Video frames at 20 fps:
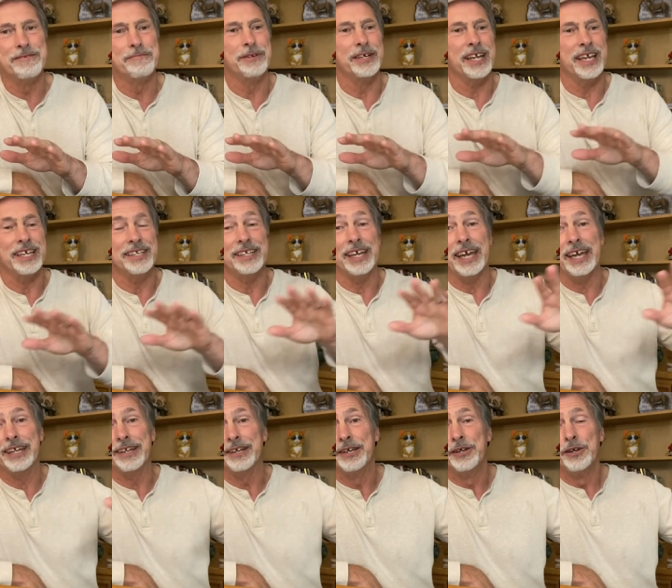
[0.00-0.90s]
but hey,
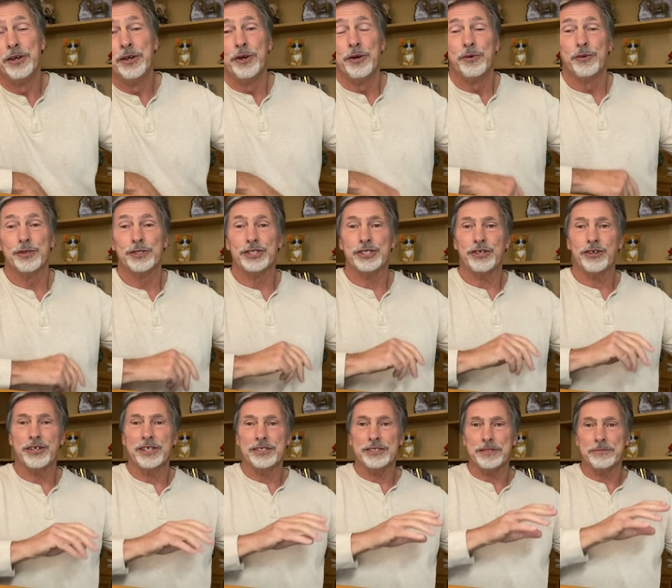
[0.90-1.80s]
Dad, we're
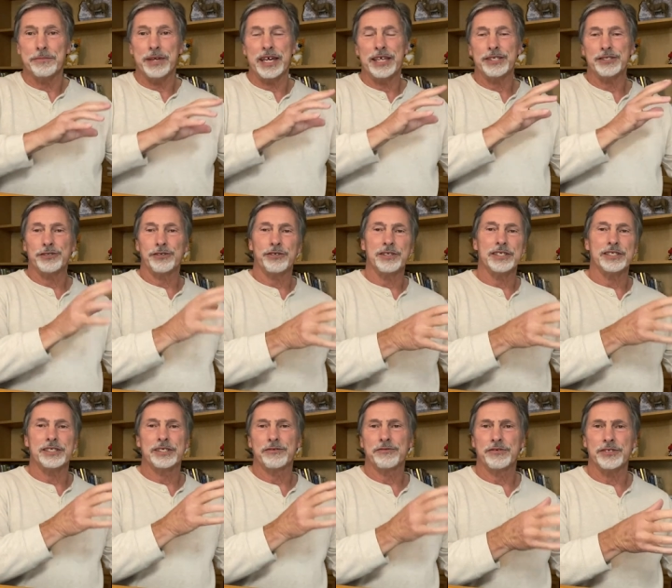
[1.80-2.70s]
starting to manage all these
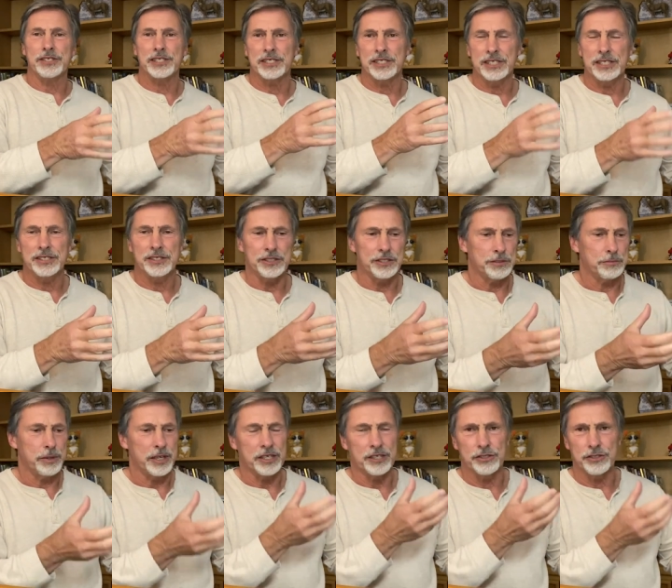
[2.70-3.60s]
different diseases
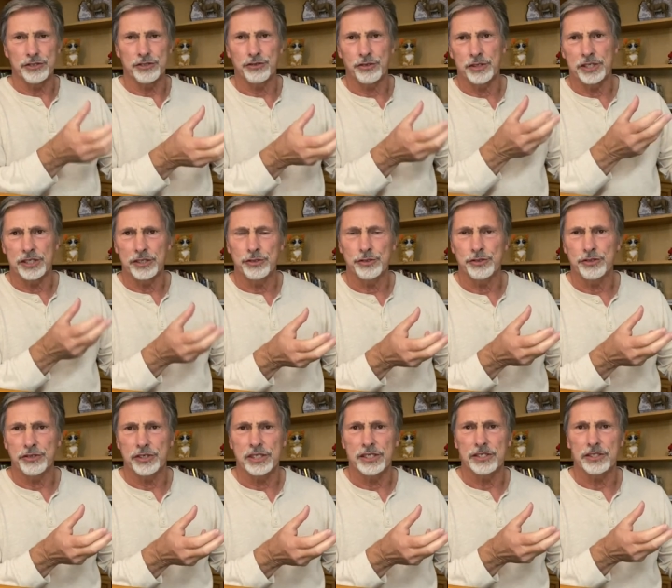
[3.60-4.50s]
by controlling
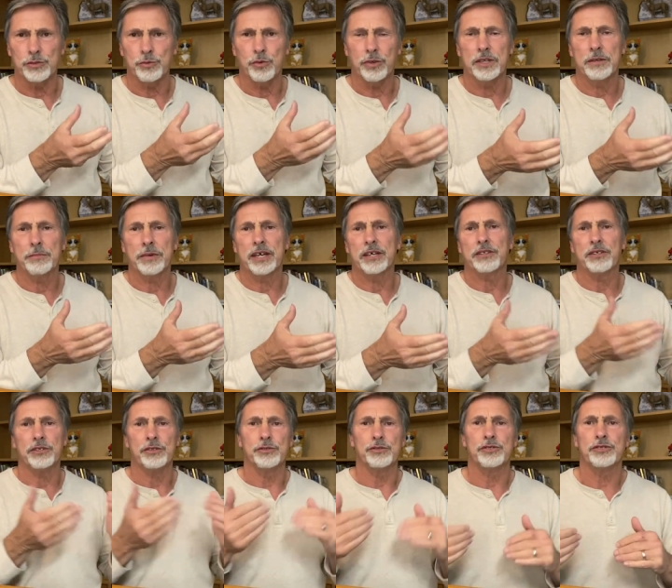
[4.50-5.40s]
nutrients. What about the
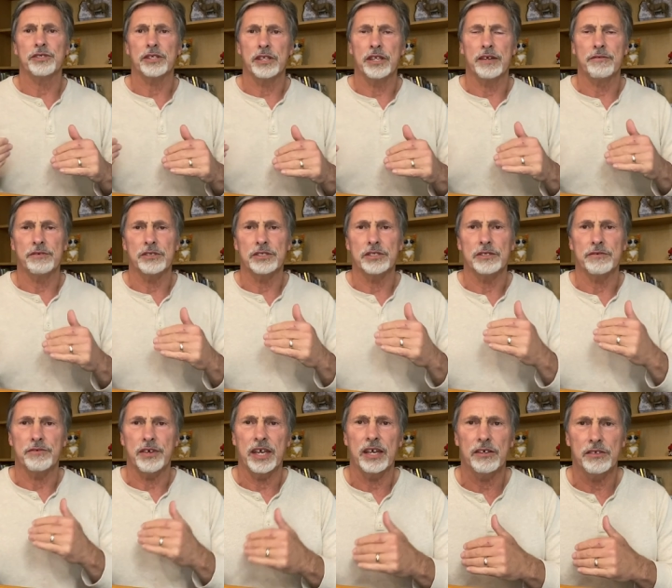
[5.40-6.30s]
nutrient levels of
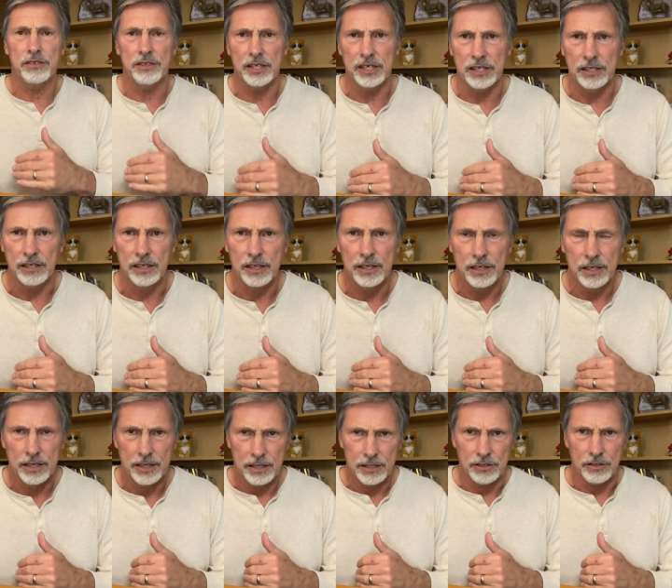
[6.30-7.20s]
healthy
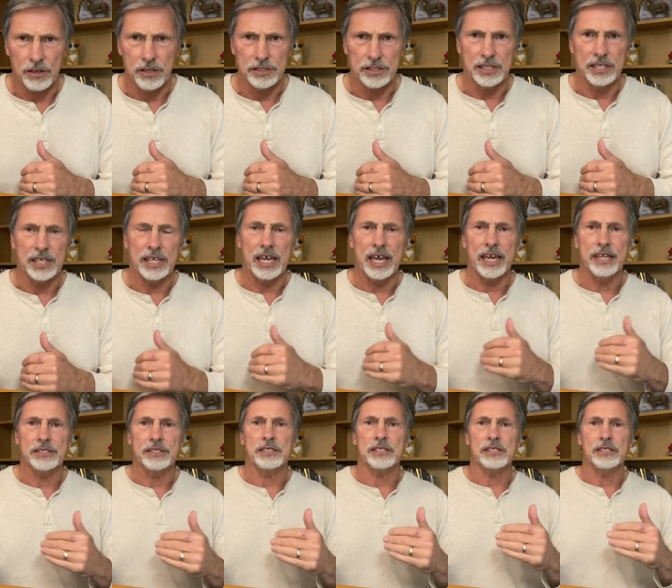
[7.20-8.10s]
dogs and
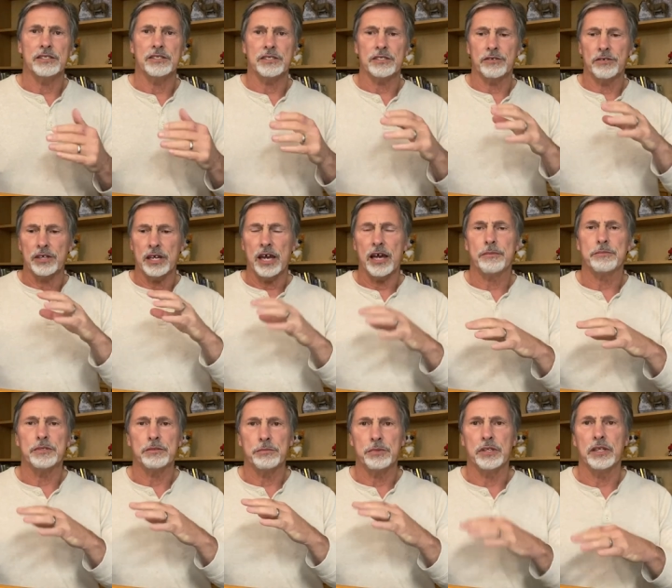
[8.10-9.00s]
cats? Is there an
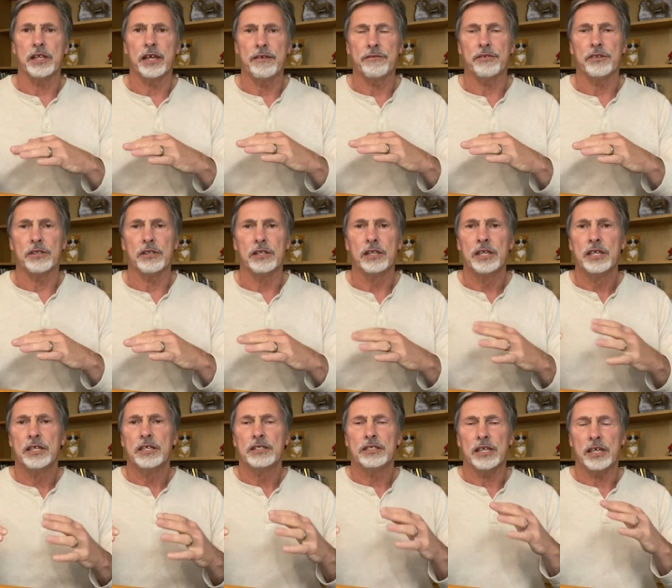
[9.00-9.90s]
optimal level
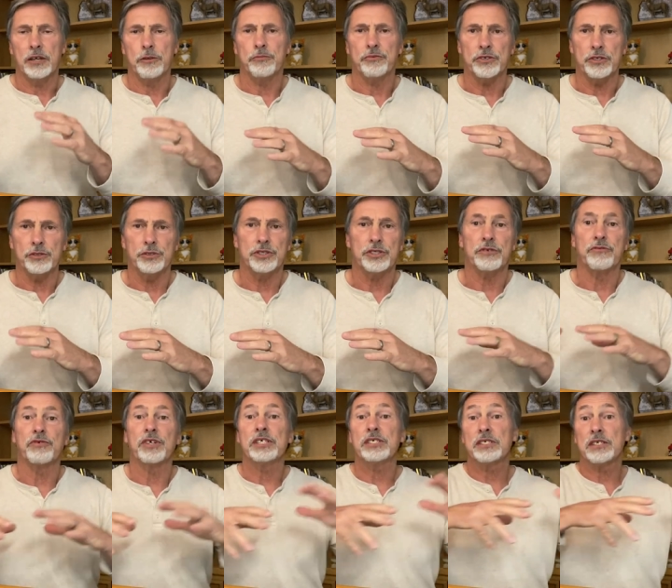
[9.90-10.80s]
to help reduce the
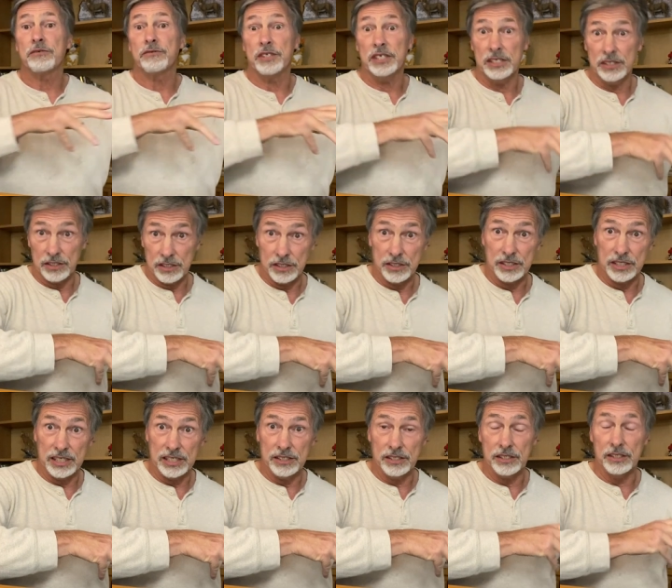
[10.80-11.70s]
risk of these
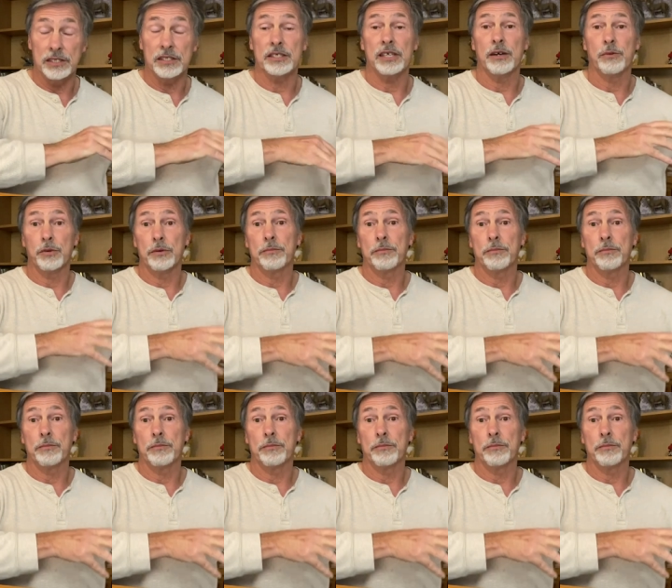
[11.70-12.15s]
diseases that we're